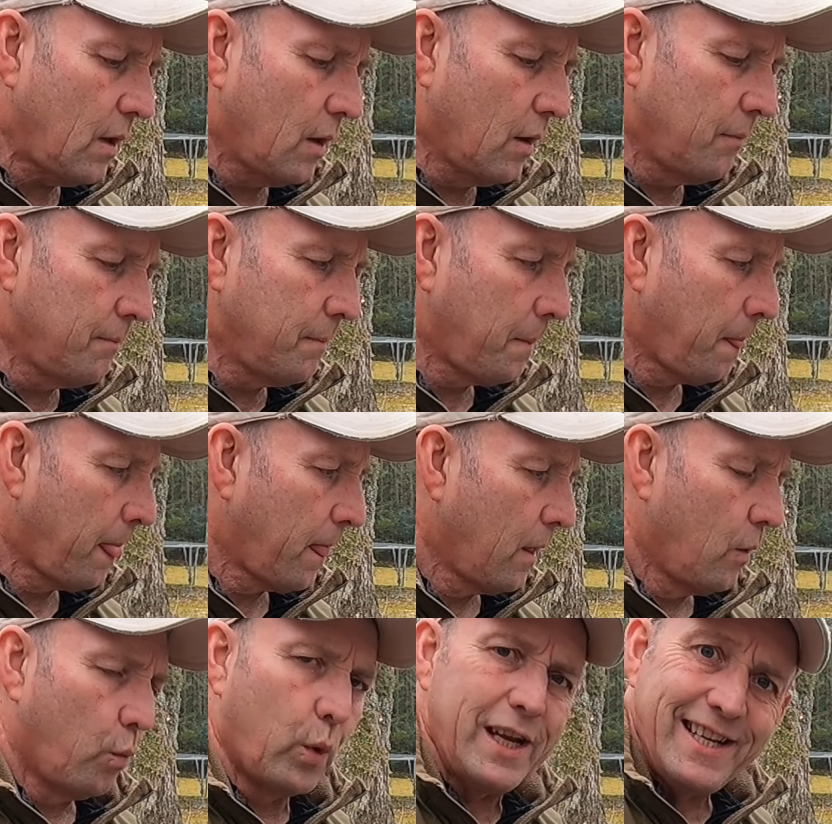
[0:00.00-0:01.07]
um,
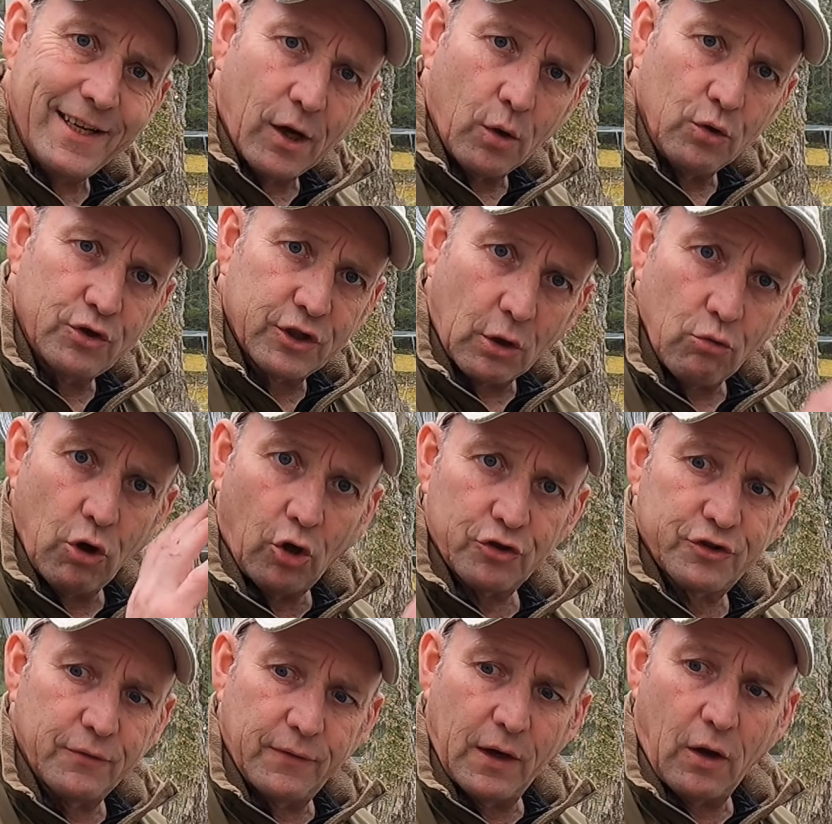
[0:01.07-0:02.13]
windows, so
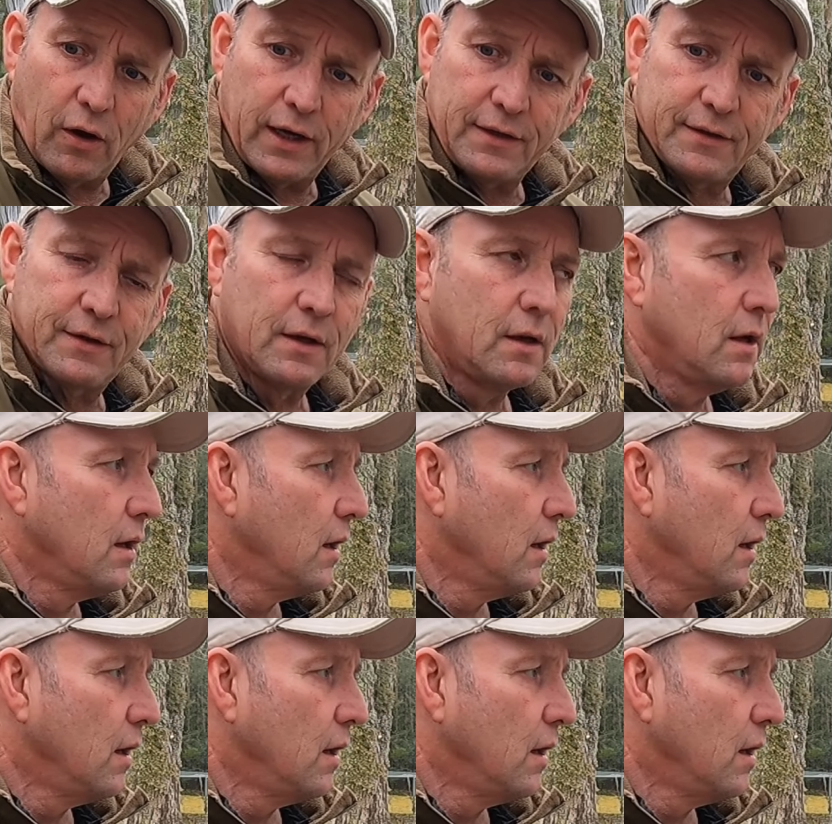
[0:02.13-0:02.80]
lots of light.